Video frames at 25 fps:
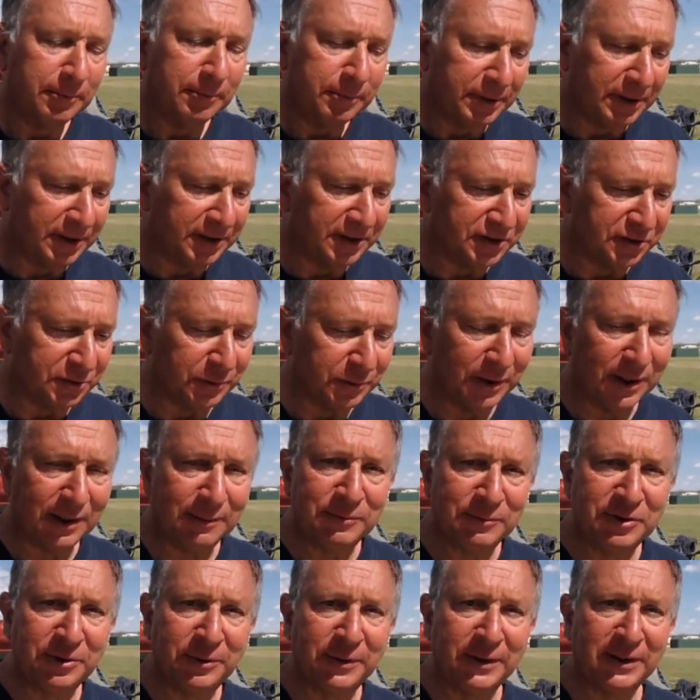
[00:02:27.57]
because what
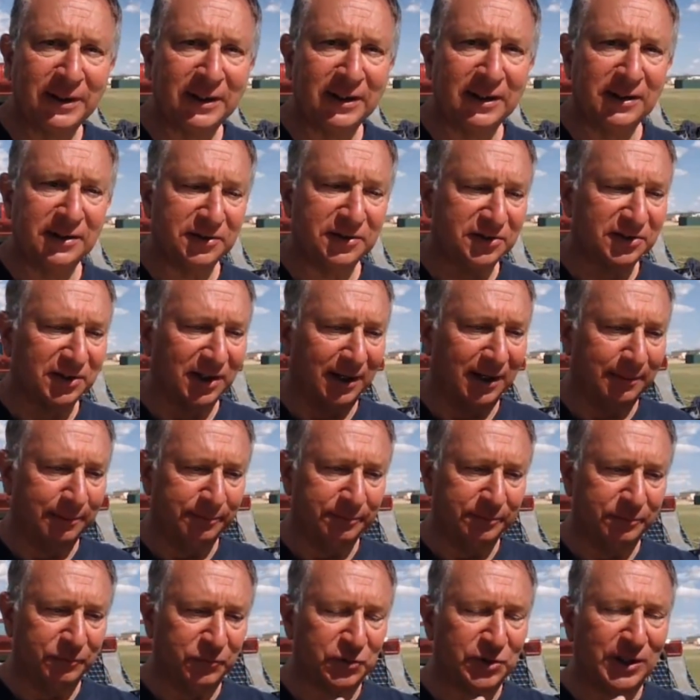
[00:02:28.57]
I'm doing is
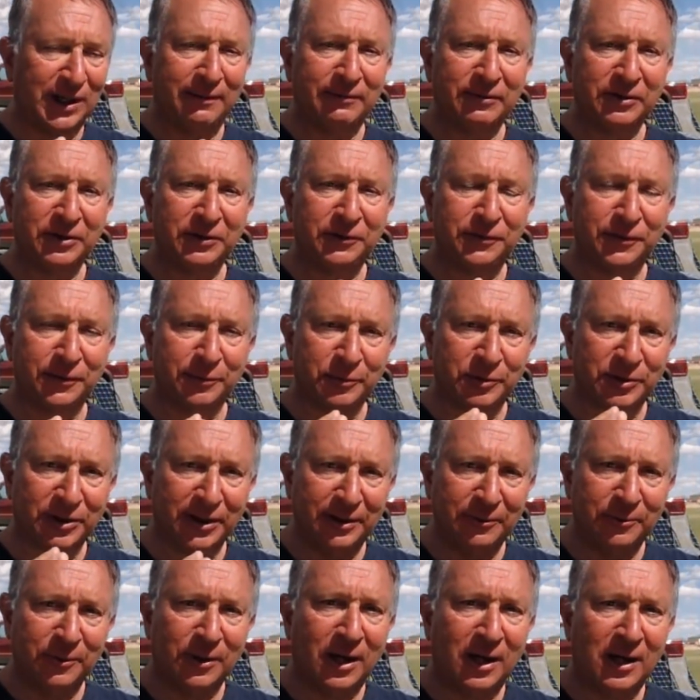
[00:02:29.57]
I'm traveling from
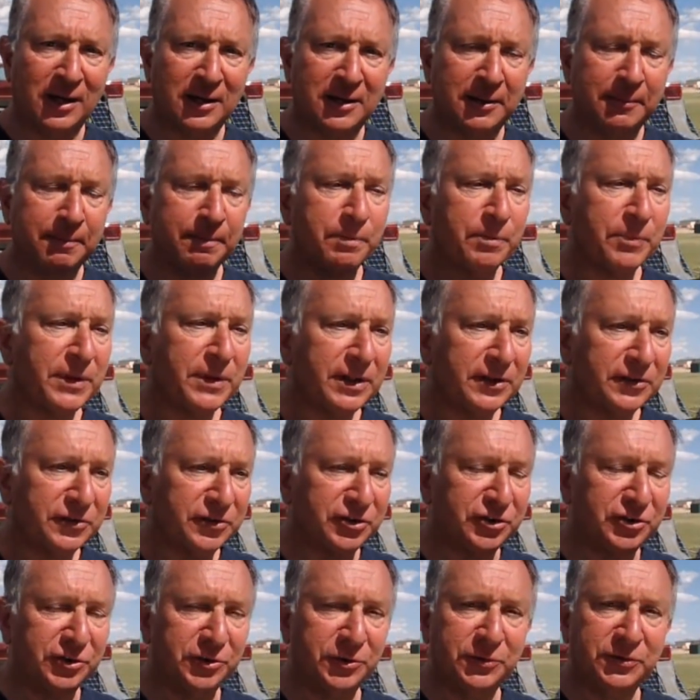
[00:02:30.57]
Glenrock,
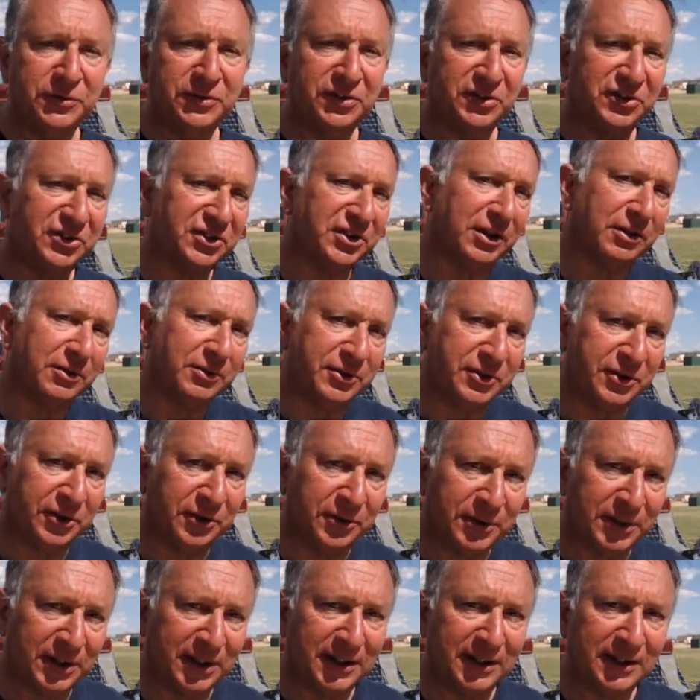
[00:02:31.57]
soon to
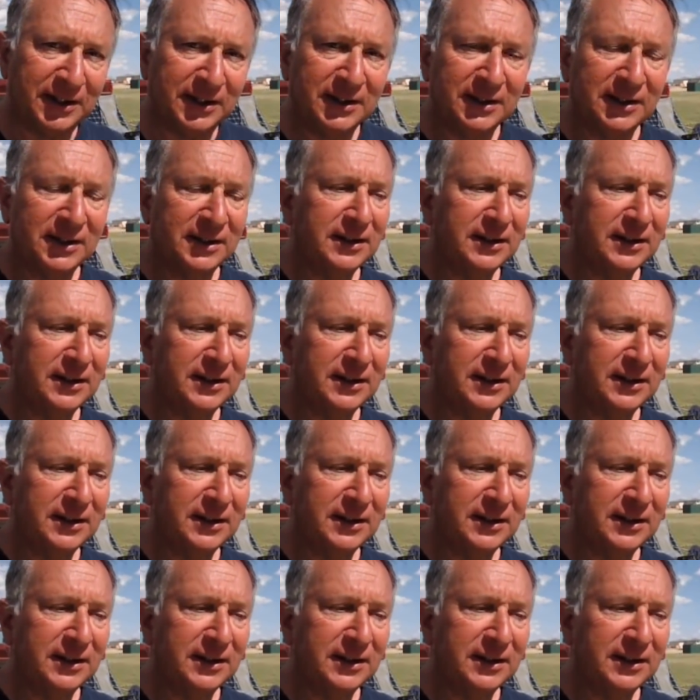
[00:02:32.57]
Saratoga,